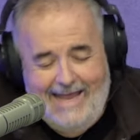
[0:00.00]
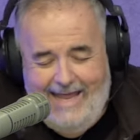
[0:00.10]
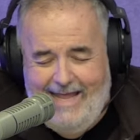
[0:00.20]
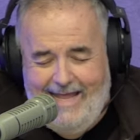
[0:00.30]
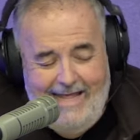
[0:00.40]

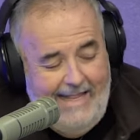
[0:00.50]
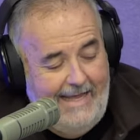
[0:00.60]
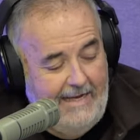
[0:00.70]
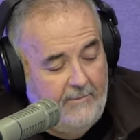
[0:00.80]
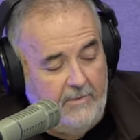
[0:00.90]

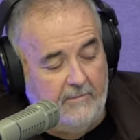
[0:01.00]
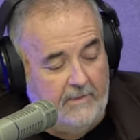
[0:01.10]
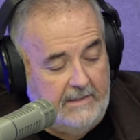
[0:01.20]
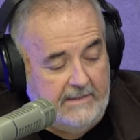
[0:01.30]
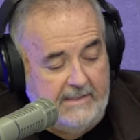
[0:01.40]
I don't want to
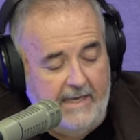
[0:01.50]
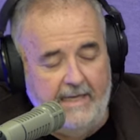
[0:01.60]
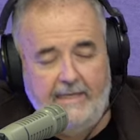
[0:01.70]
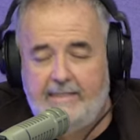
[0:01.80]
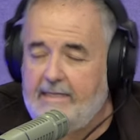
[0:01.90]
really say
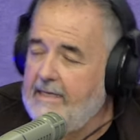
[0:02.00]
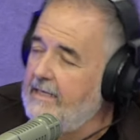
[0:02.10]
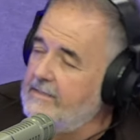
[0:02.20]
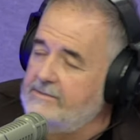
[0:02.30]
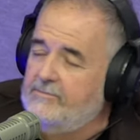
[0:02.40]
anything.
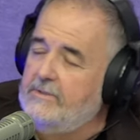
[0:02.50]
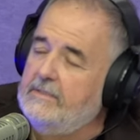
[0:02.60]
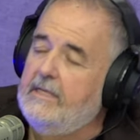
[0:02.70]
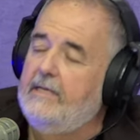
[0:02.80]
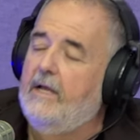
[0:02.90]
I just want
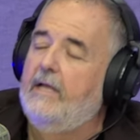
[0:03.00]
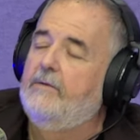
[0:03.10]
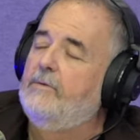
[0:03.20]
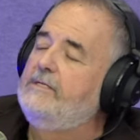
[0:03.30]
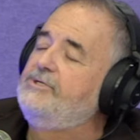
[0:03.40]
to, I
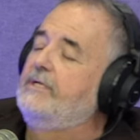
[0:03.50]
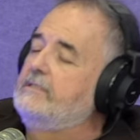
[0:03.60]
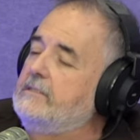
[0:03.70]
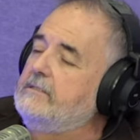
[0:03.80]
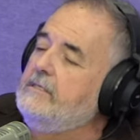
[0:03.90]
don't want to
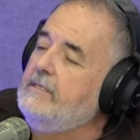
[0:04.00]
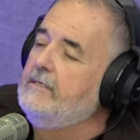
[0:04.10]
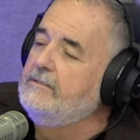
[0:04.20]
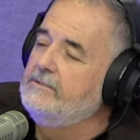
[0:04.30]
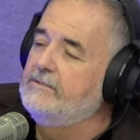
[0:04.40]
jinx it.
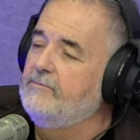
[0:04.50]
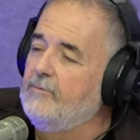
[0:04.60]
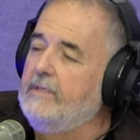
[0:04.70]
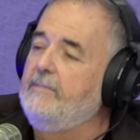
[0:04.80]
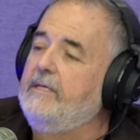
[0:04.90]
Just a
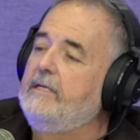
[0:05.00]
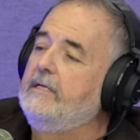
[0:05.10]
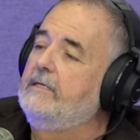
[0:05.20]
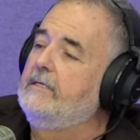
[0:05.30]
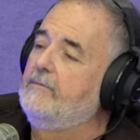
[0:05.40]
really big,
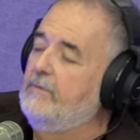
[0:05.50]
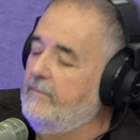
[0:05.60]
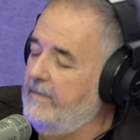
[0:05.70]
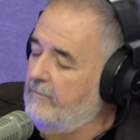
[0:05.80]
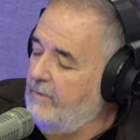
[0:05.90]

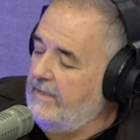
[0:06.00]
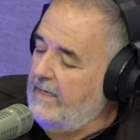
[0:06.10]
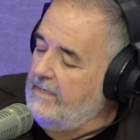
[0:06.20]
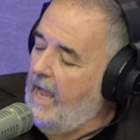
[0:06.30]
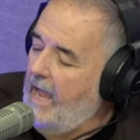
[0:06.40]
really big weekend.